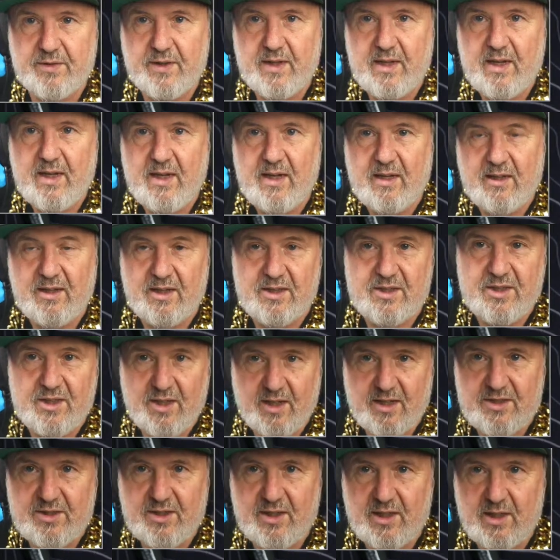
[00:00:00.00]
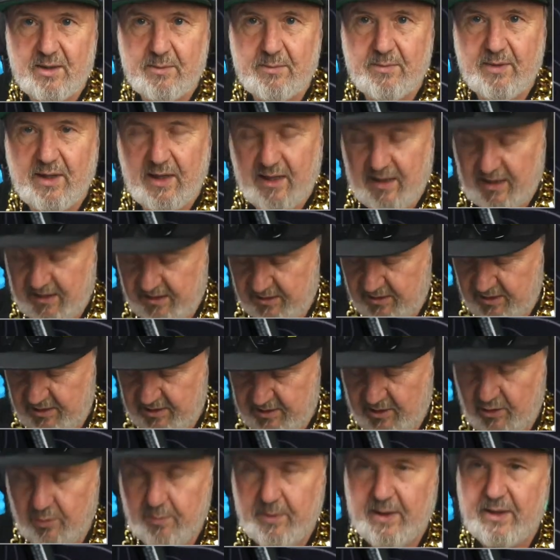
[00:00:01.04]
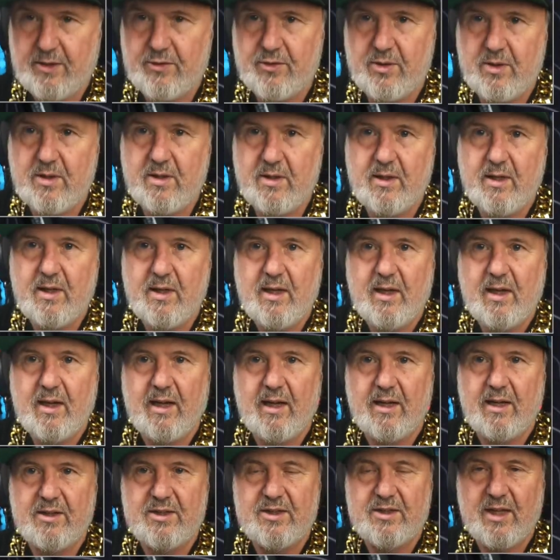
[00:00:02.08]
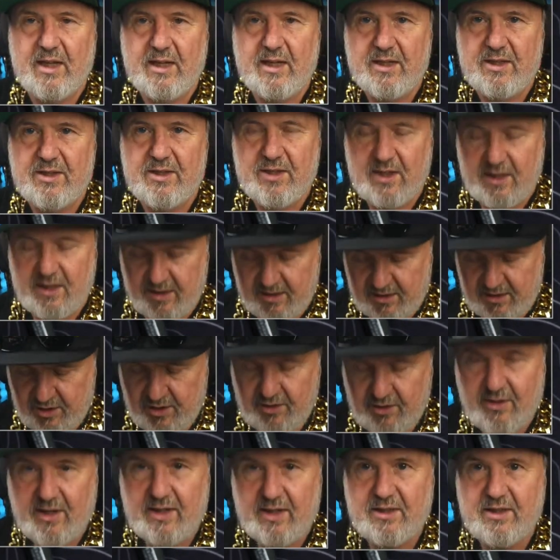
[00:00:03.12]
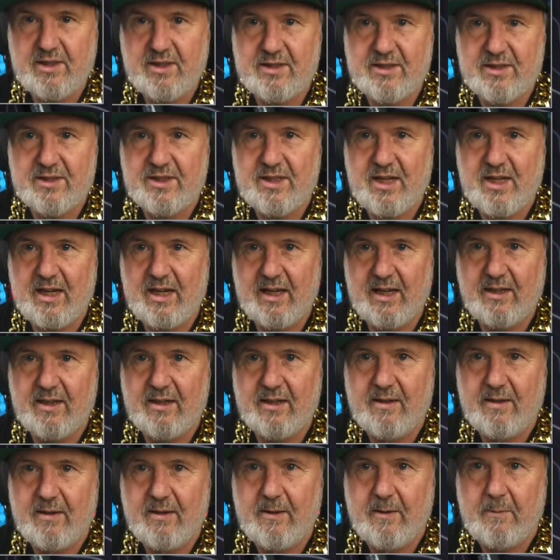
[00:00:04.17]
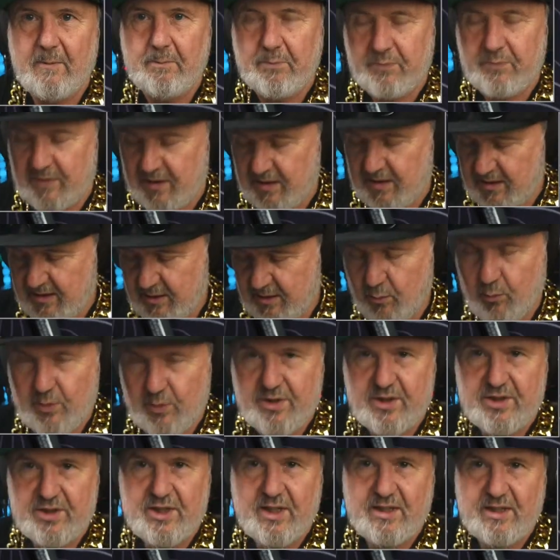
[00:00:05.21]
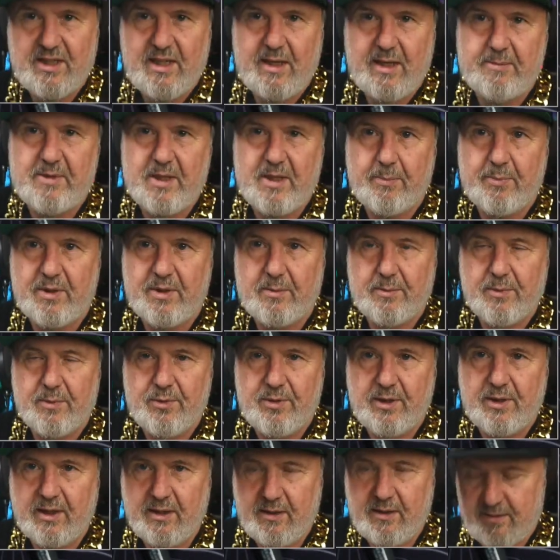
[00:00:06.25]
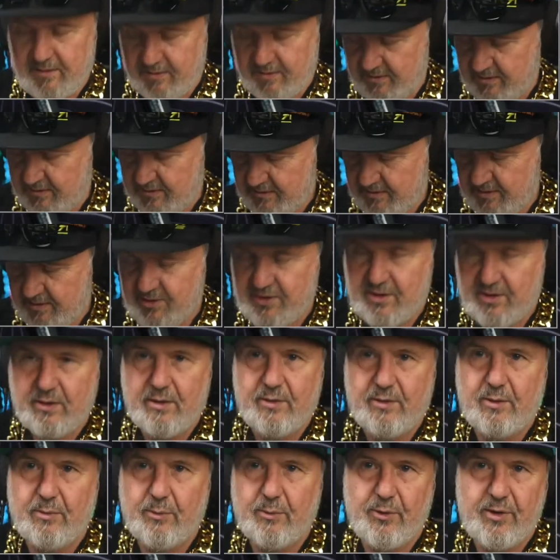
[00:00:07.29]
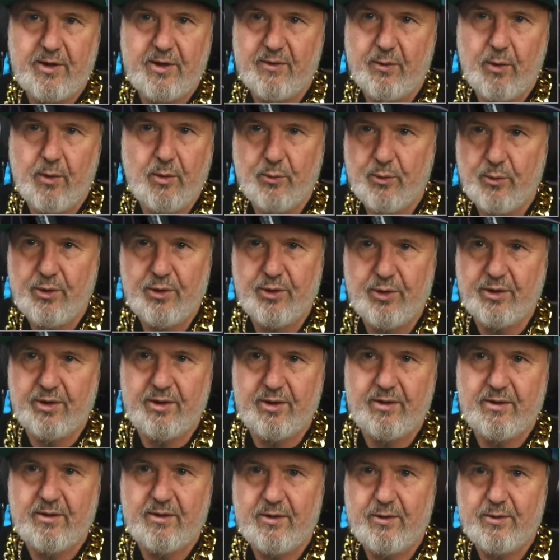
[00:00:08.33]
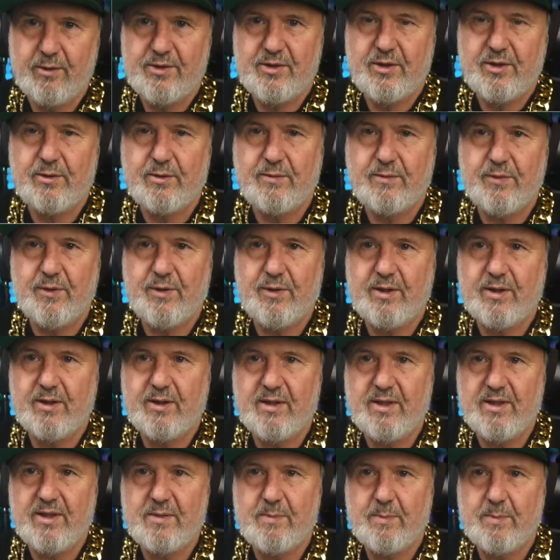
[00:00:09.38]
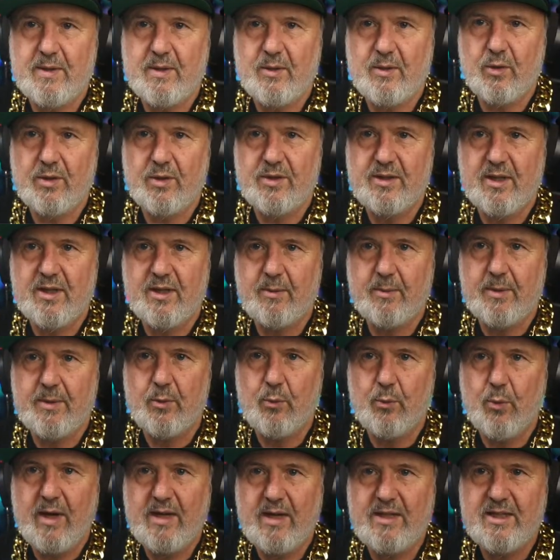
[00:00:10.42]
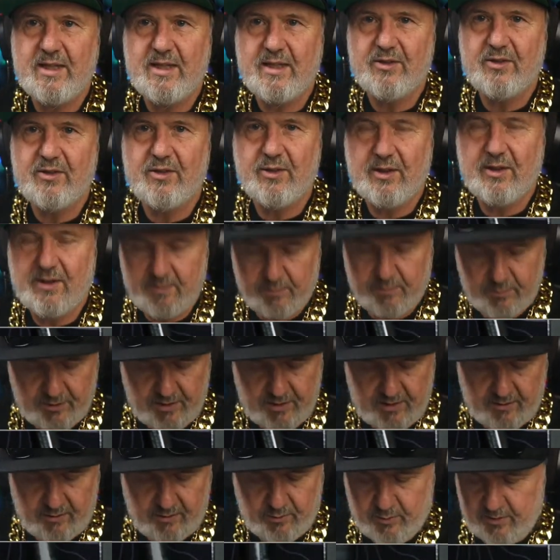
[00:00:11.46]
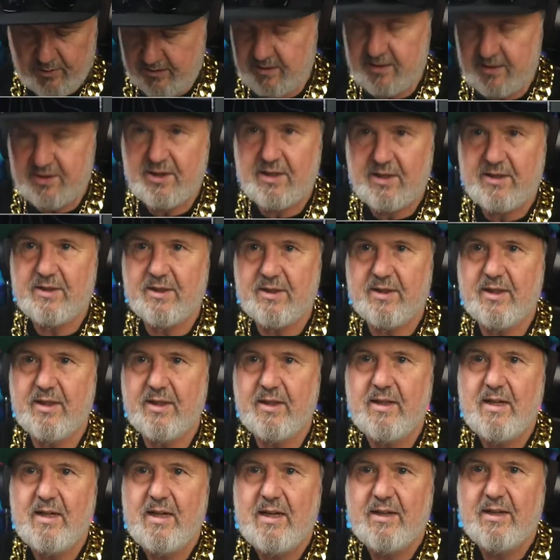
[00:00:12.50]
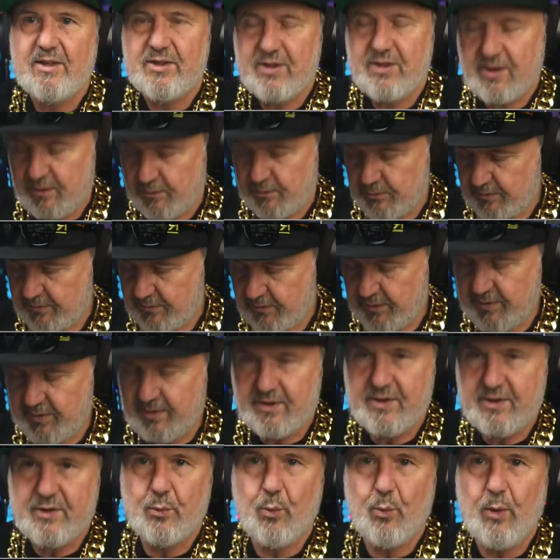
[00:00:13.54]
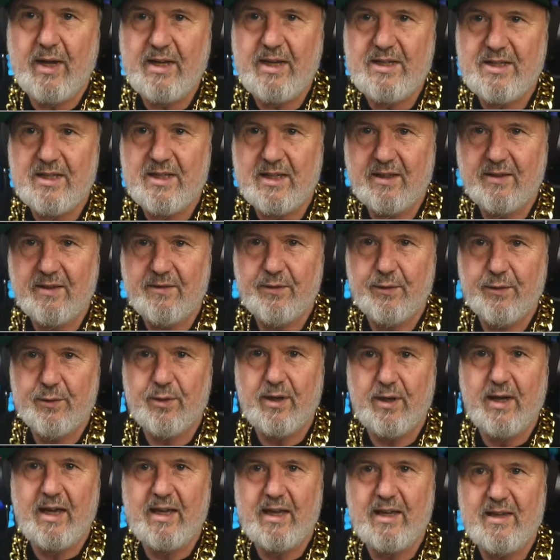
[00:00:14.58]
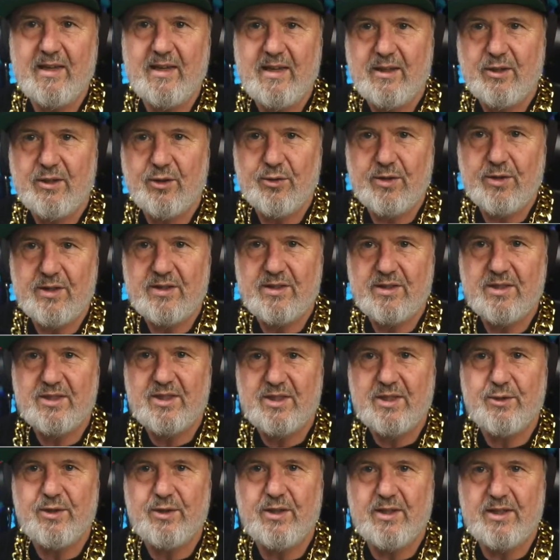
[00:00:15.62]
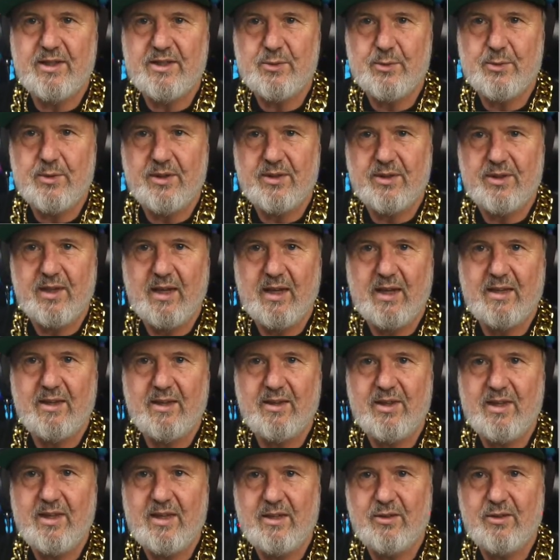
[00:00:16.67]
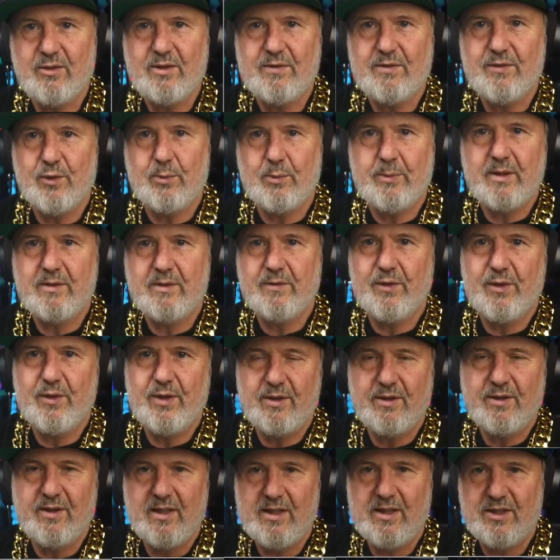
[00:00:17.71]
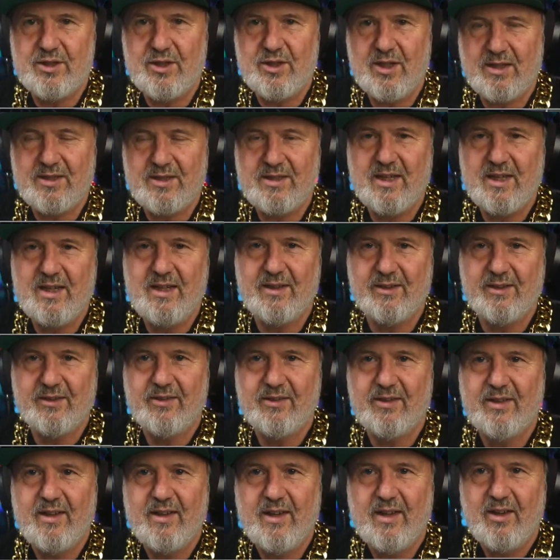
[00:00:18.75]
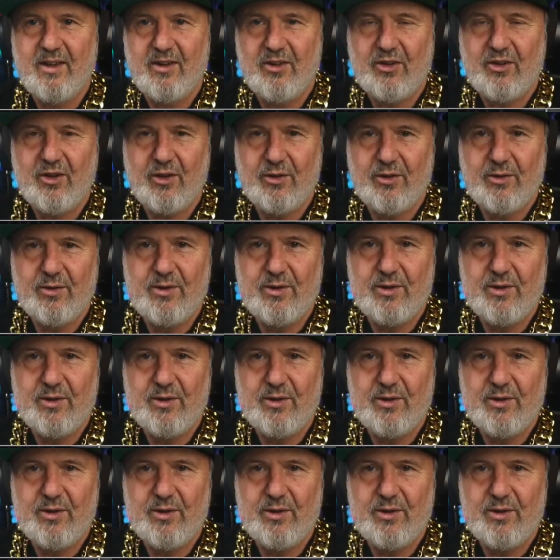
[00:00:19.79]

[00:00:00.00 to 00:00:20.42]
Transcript: of it's nighttime and there's low battery status and the generator didn't start, when the sun comes up in the morning, the solar inverter won't work. Your solar inverter is going to be waiting. Sorry, I didn't put that quite in the center there. The solar inverter is waiting for a grid to synchronize with, and the grid forming inverter is shut down. So